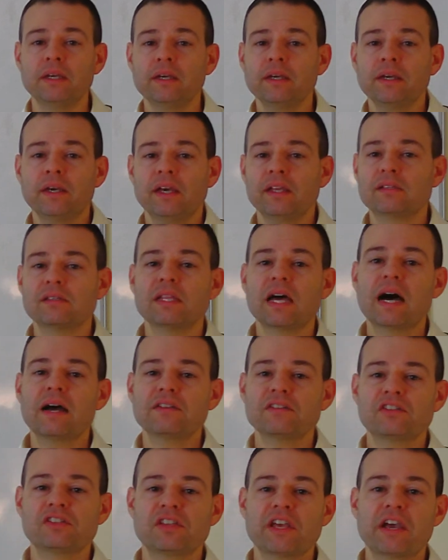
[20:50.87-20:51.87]
It's not in
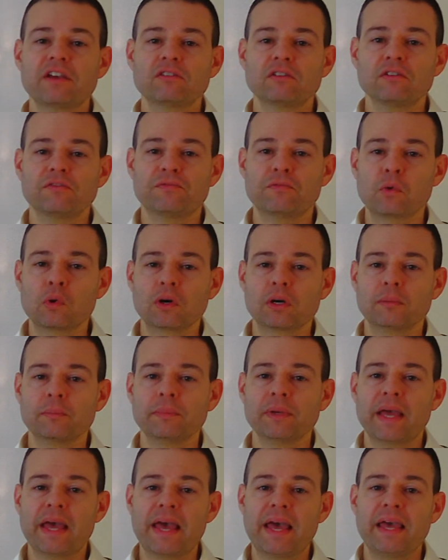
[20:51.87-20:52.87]
standard form,
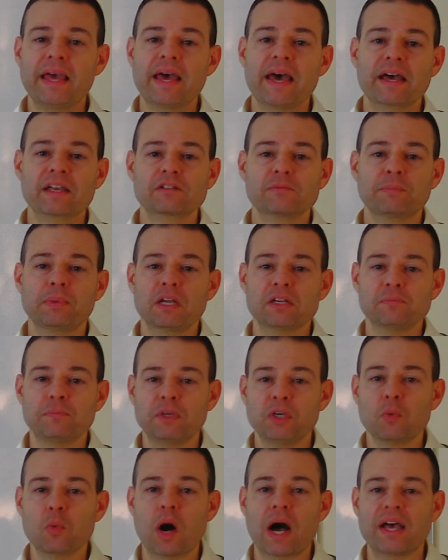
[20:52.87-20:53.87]
ax plus
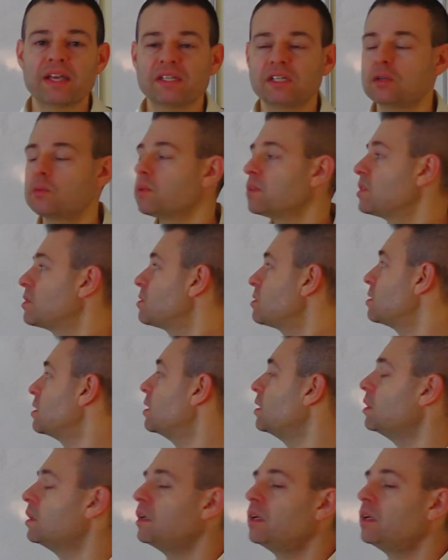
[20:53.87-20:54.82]
by is equal to c.